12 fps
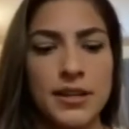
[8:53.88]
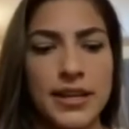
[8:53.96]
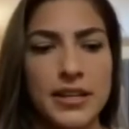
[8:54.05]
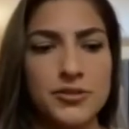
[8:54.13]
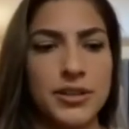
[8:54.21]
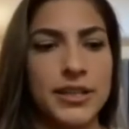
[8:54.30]

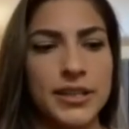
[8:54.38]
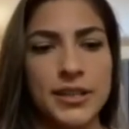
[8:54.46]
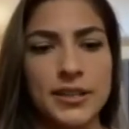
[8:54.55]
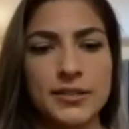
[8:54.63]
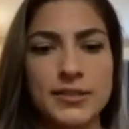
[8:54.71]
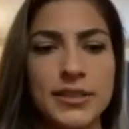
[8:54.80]

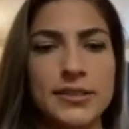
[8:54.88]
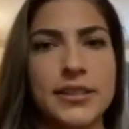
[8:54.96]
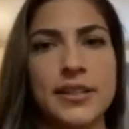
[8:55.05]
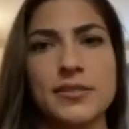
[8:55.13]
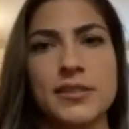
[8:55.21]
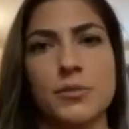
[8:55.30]
intricate
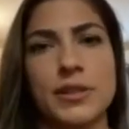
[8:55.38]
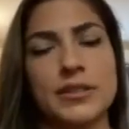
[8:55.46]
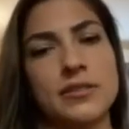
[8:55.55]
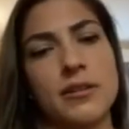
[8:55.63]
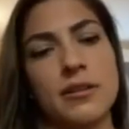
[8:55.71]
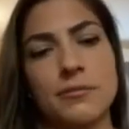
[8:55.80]
details that we need
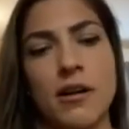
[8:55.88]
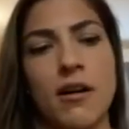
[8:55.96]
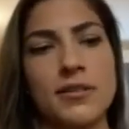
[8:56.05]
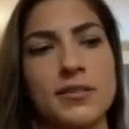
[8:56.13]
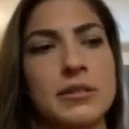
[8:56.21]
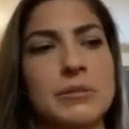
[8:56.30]
to
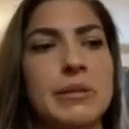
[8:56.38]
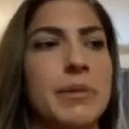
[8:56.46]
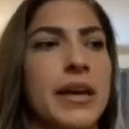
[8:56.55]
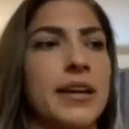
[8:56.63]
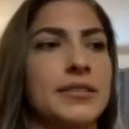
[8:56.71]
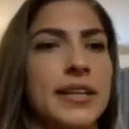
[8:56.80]
constantly be
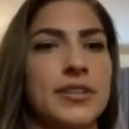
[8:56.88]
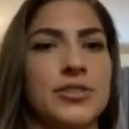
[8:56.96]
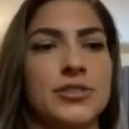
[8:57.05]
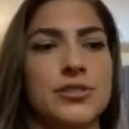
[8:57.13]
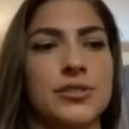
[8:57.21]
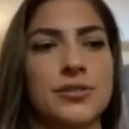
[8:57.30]
paying
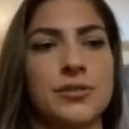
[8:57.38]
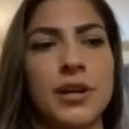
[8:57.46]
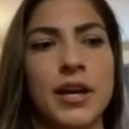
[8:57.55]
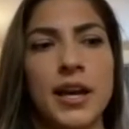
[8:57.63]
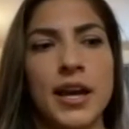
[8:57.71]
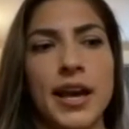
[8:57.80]
attention to.
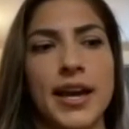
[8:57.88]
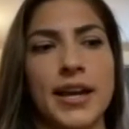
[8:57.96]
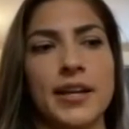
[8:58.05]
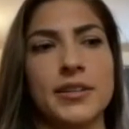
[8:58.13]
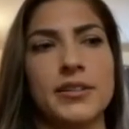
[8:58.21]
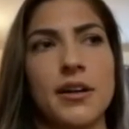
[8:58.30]

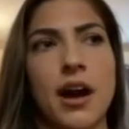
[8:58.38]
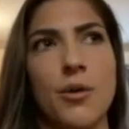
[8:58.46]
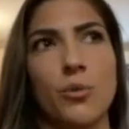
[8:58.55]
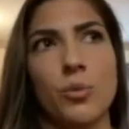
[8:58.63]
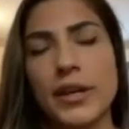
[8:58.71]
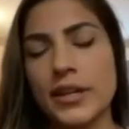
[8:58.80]
And
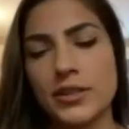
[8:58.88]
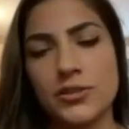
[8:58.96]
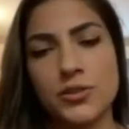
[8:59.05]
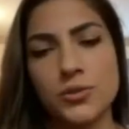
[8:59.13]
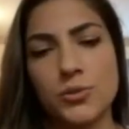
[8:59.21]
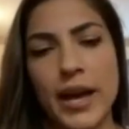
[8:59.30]
we
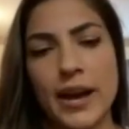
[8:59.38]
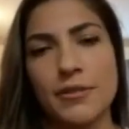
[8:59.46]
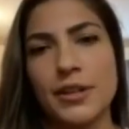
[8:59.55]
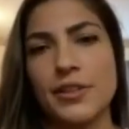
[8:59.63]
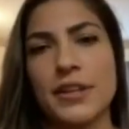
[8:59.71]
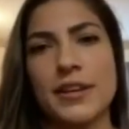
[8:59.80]
do
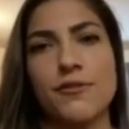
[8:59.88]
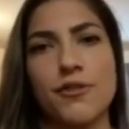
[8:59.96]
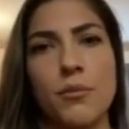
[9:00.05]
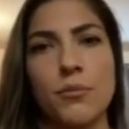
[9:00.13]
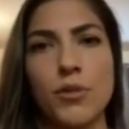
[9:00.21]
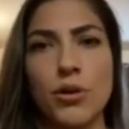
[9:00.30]
everything
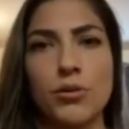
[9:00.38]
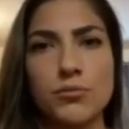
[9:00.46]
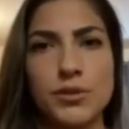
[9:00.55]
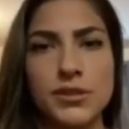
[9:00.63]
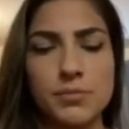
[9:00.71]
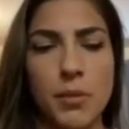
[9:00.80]
from local
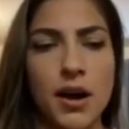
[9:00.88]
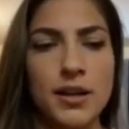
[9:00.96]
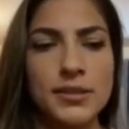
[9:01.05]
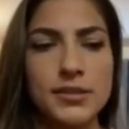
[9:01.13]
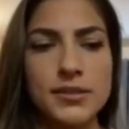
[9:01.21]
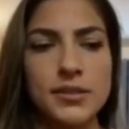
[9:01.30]

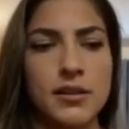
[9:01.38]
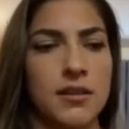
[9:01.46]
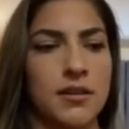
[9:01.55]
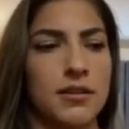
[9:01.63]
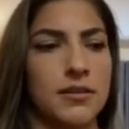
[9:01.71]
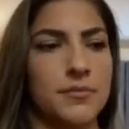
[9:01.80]
response.
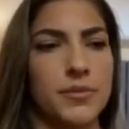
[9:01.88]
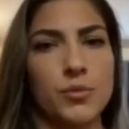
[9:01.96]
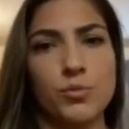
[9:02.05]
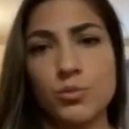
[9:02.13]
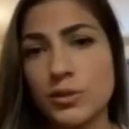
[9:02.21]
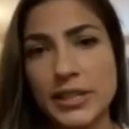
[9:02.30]
Um,
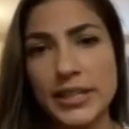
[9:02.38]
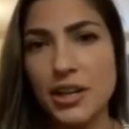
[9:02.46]
we'll get